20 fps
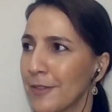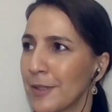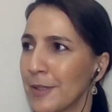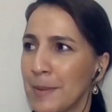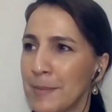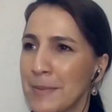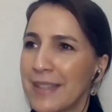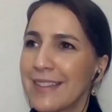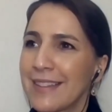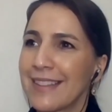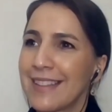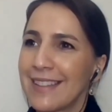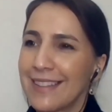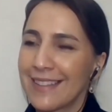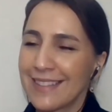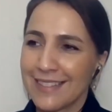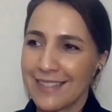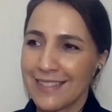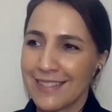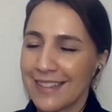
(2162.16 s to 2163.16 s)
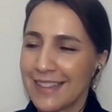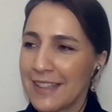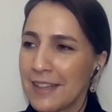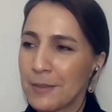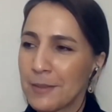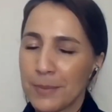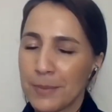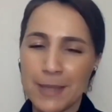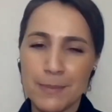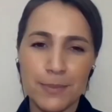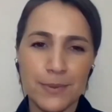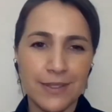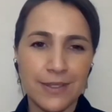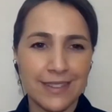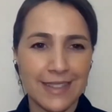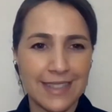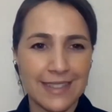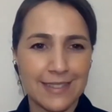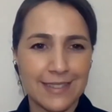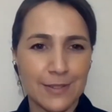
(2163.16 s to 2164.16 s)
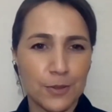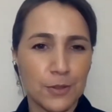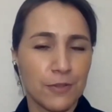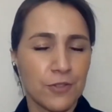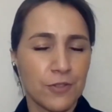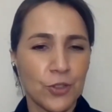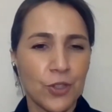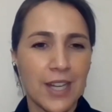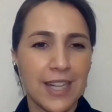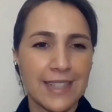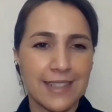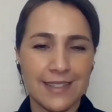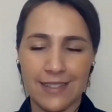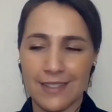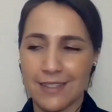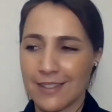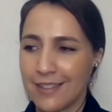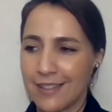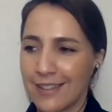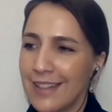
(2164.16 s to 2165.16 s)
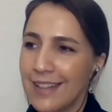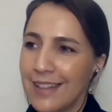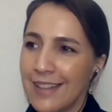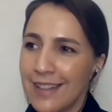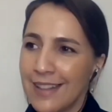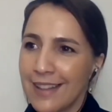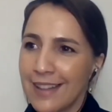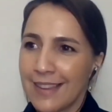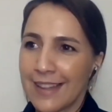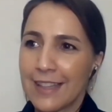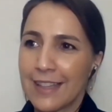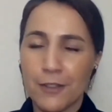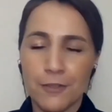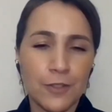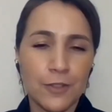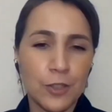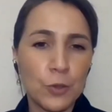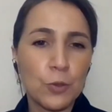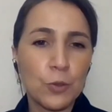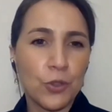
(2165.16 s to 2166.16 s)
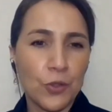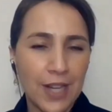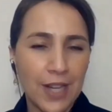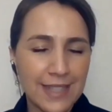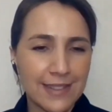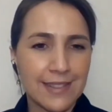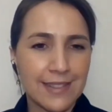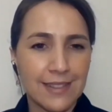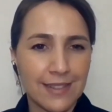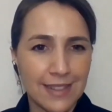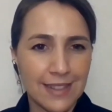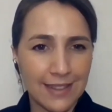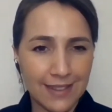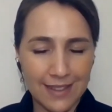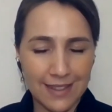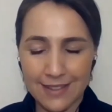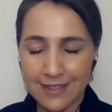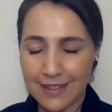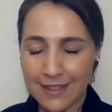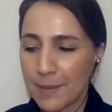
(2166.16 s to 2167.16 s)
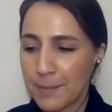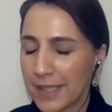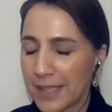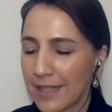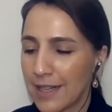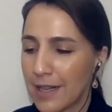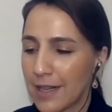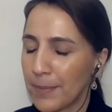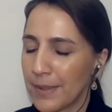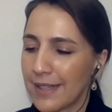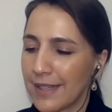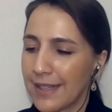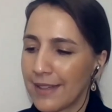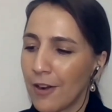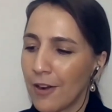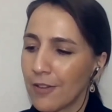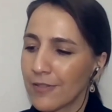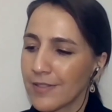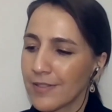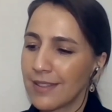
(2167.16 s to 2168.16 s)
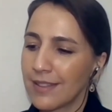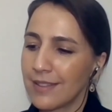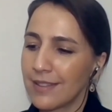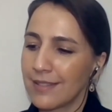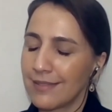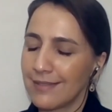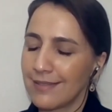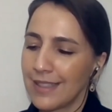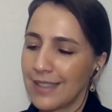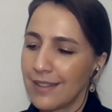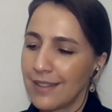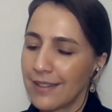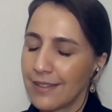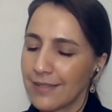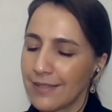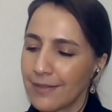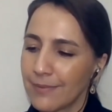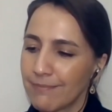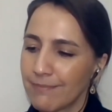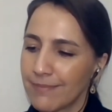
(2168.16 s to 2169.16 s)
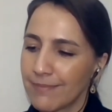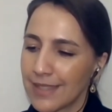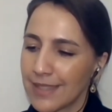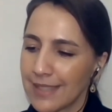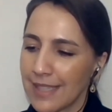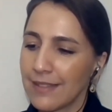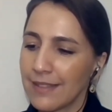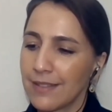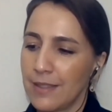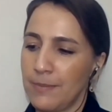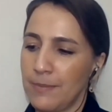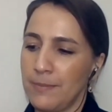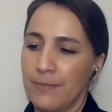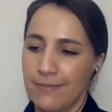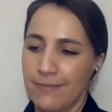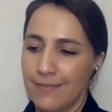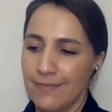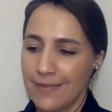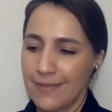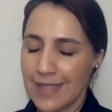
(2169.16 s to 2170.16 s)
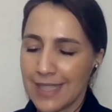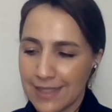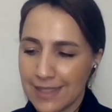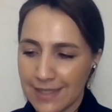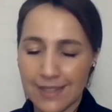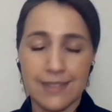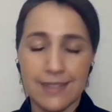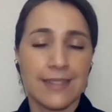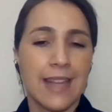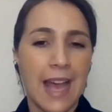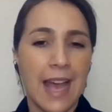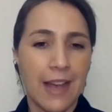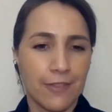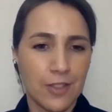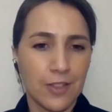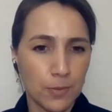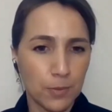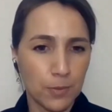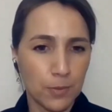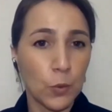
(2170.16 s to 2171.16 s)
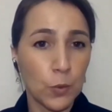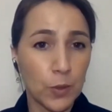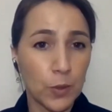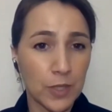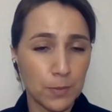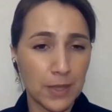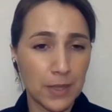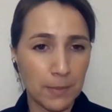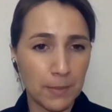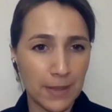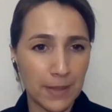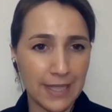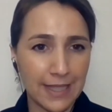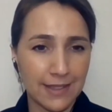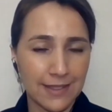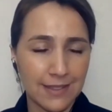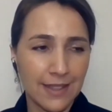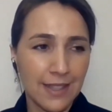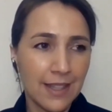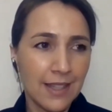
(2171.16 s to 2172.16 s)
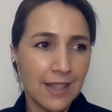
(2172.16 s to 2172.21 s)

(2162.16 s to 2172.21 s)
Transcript: them, I mean, the young people, they sort of try to think of new trends that are coming up. And I often tell them it doesn't have to always be meat.